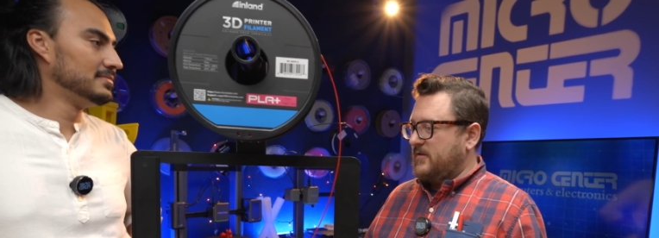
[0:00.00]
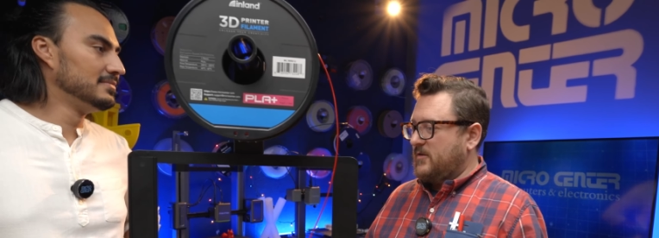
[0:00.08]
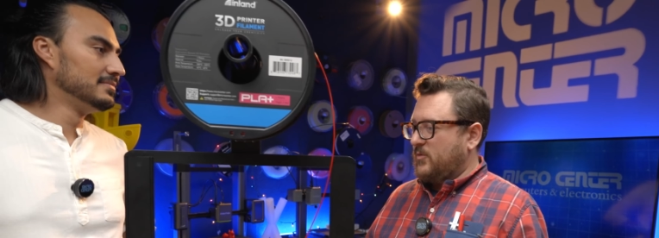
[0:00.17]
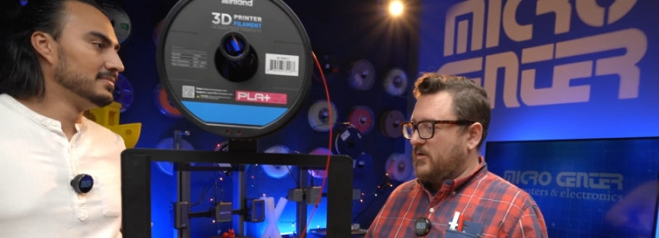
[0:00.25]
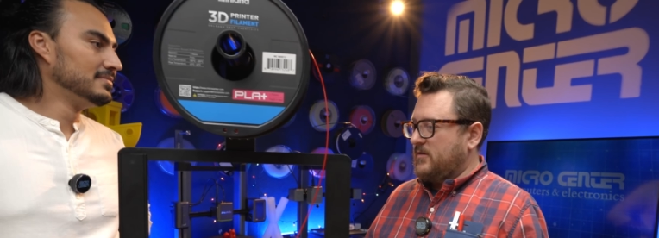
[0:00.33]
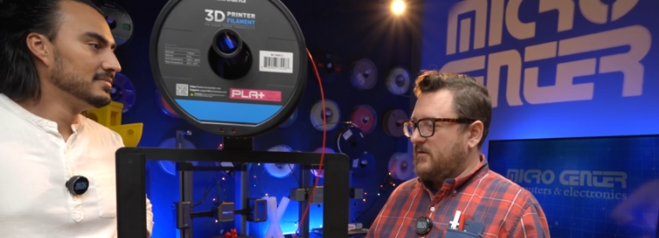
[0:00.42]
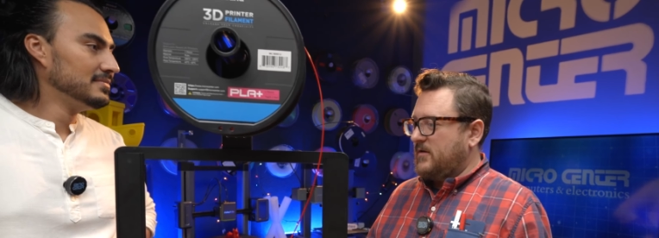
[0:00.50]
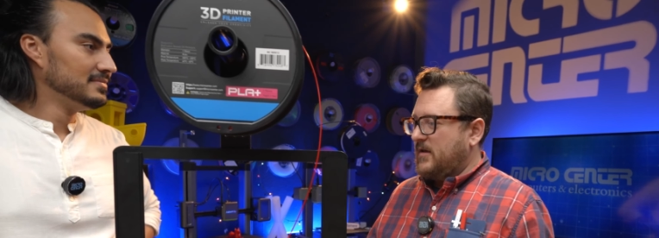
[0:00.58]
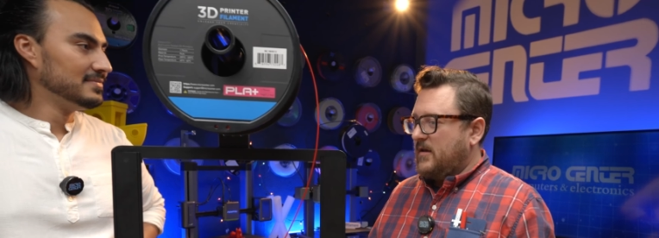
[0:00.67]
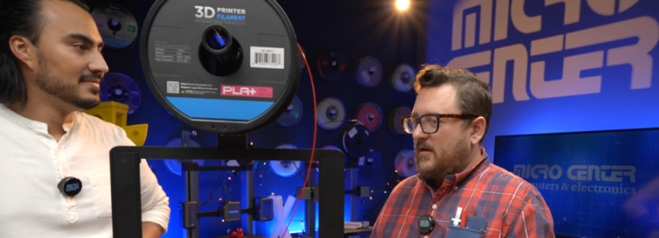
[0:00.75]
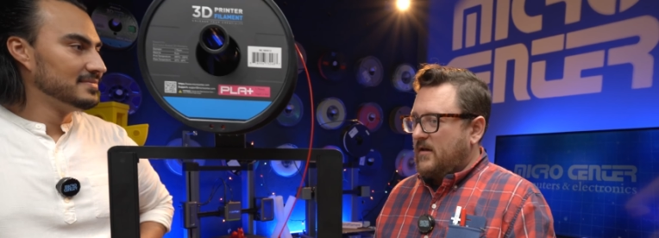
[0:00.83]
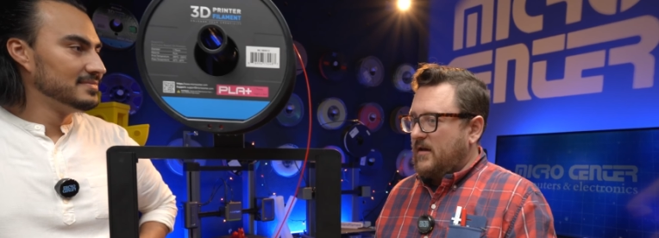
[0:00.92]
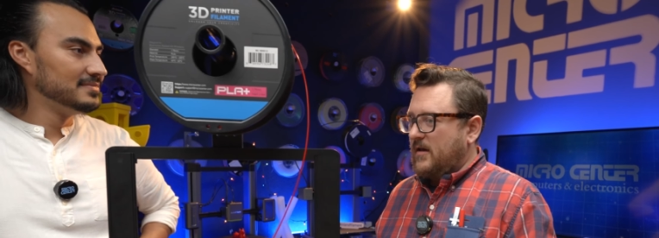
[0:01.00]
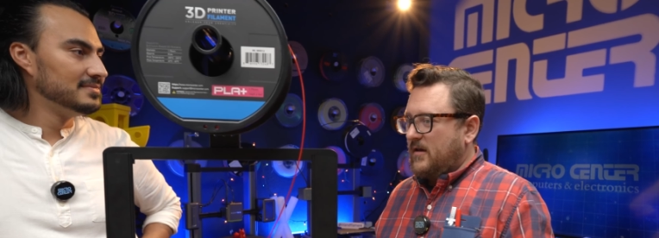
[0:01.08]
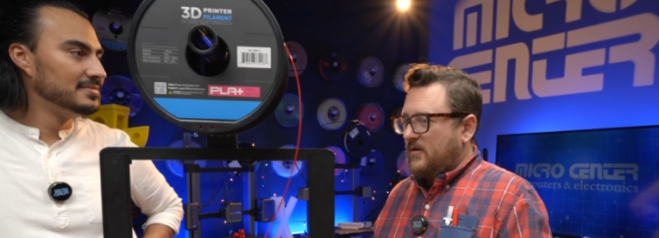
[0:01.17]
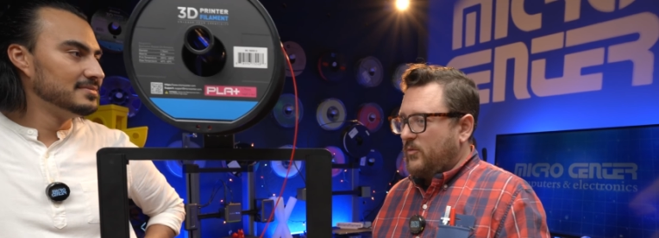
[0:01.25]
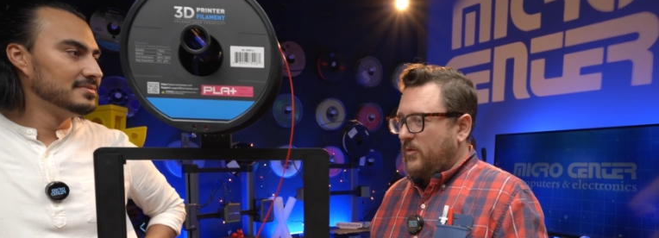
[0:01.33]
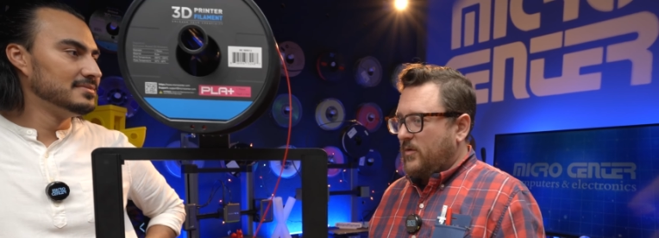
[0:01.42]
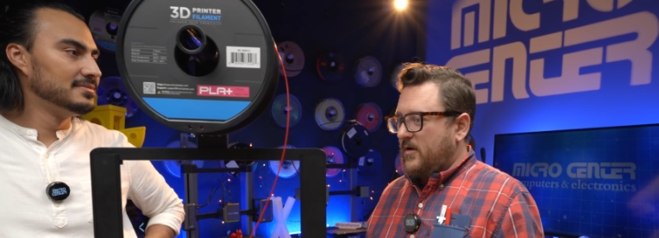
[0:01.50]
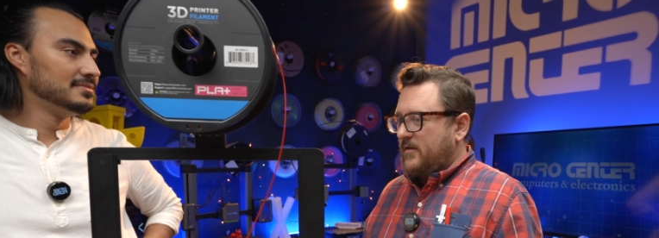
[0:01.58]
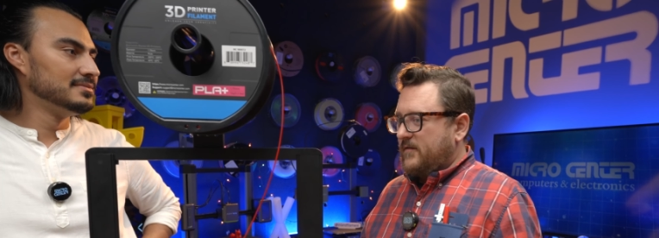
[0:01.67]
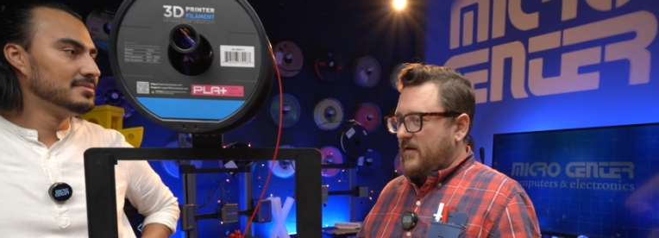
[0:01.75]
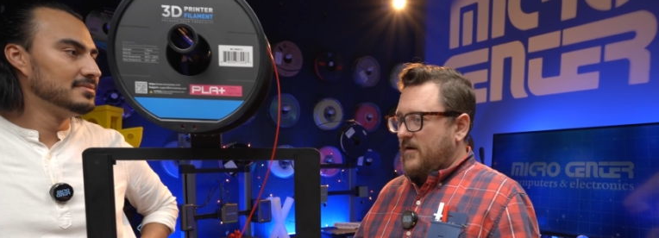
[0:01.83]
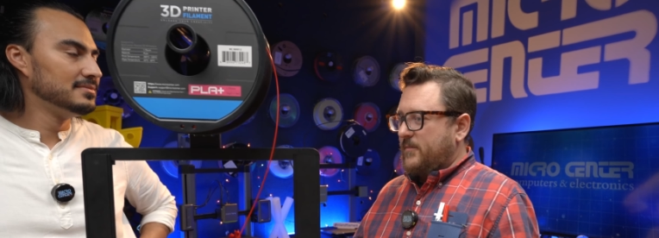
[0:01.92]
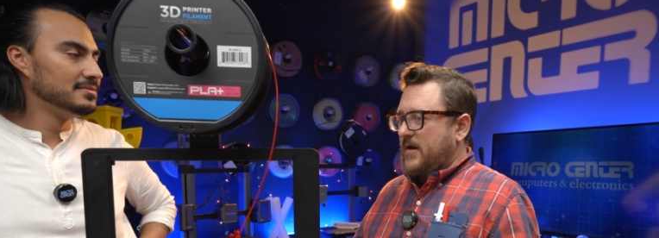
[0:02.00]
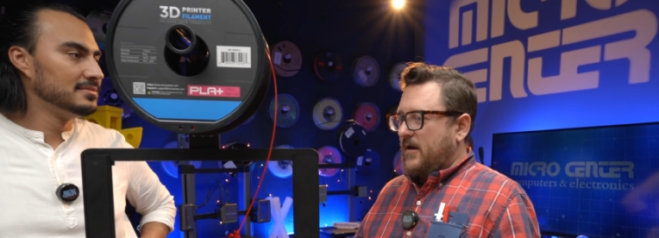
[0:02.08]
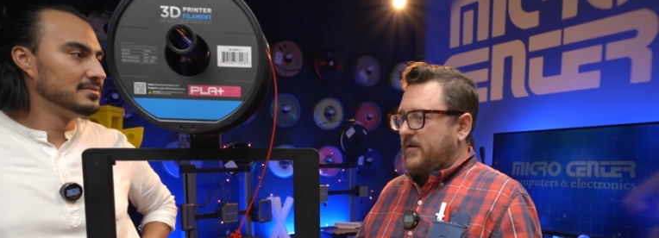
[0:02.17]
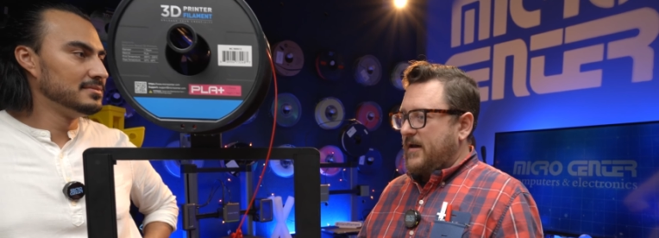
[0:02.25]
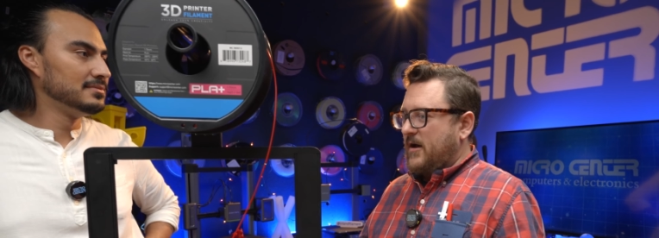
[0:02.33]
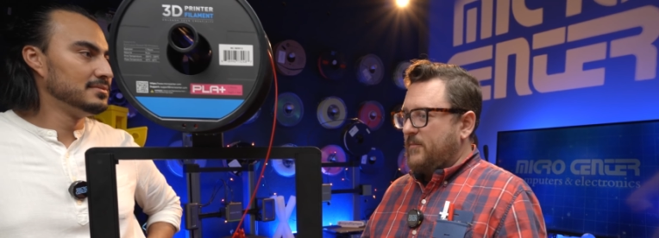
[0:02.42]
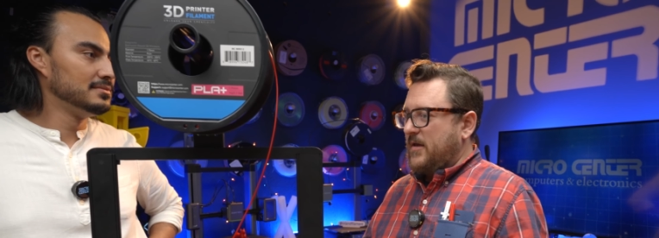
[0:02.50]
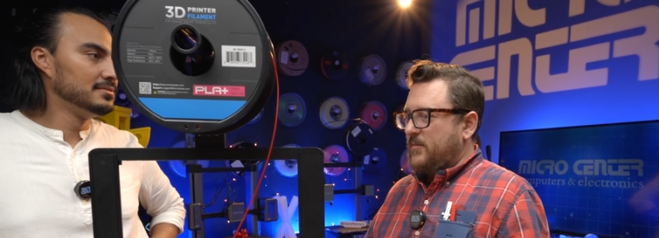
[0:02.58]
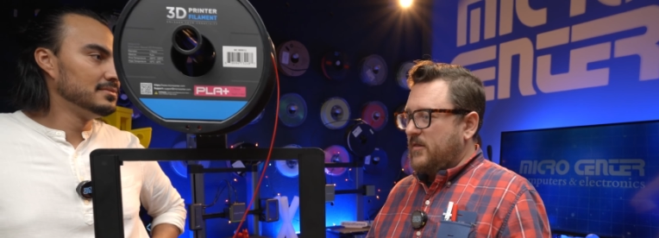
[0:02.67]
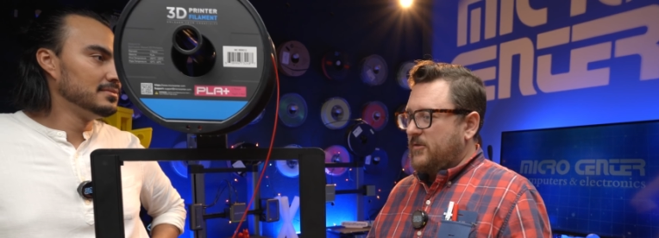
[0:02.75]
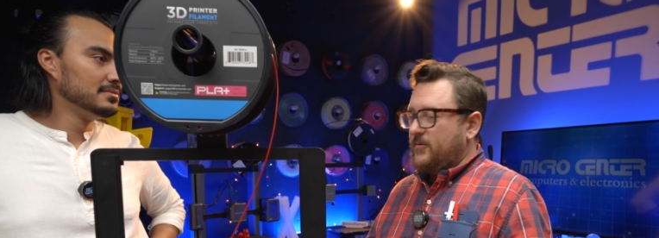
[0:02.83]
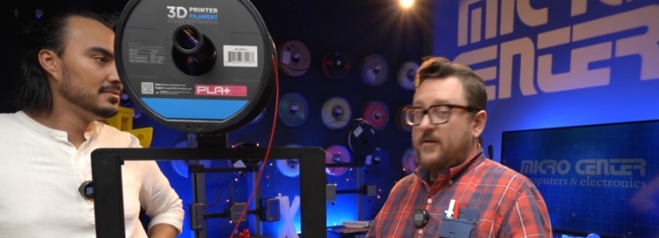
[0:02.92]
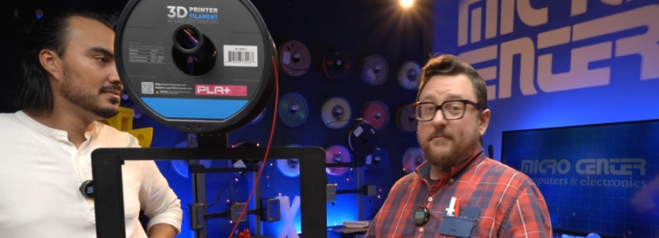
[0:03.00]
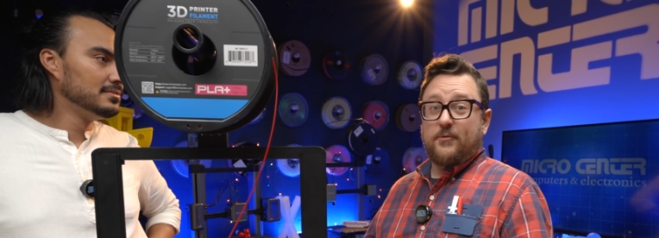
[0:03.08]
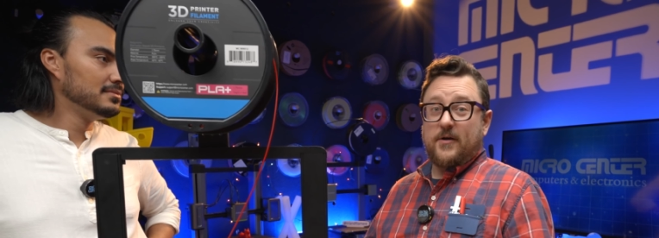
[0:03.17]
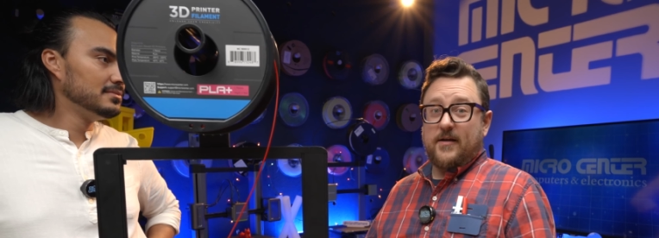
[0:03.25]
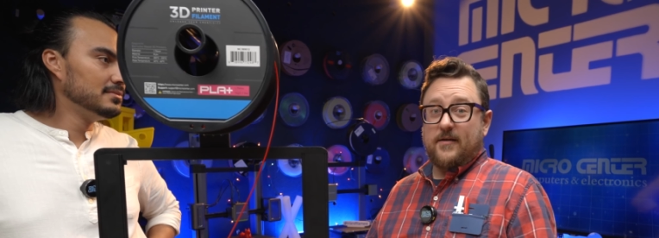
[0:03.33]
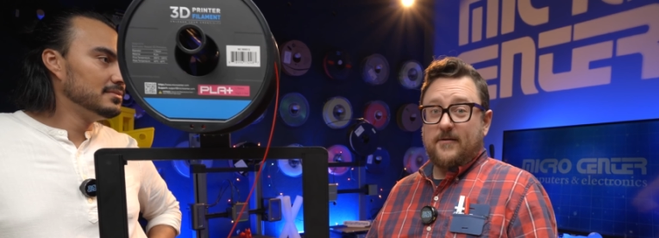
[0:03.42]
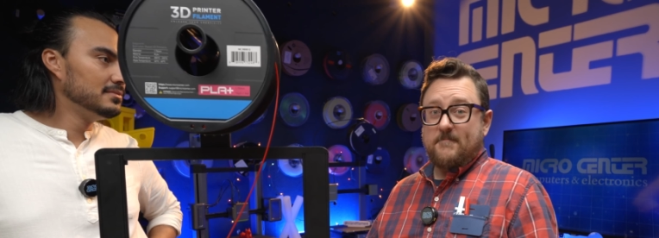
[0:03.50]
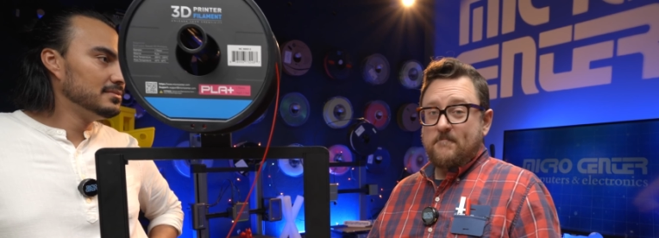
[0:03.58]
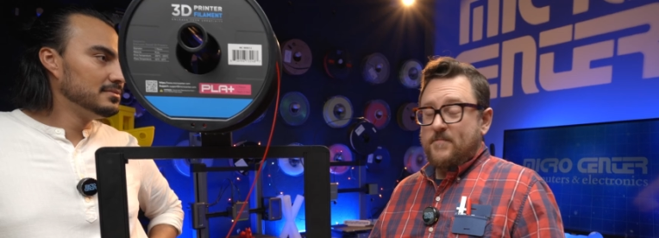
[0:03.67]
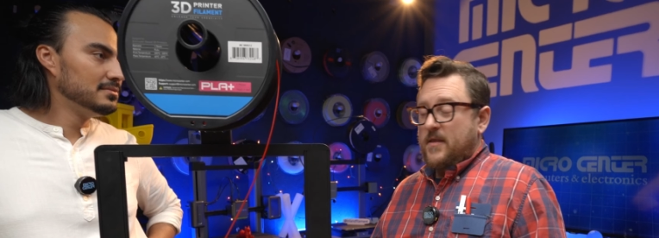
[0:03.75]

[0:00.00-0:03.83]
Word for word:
Speaker 1: in the world, and we wanted to talk about how maybe three D printing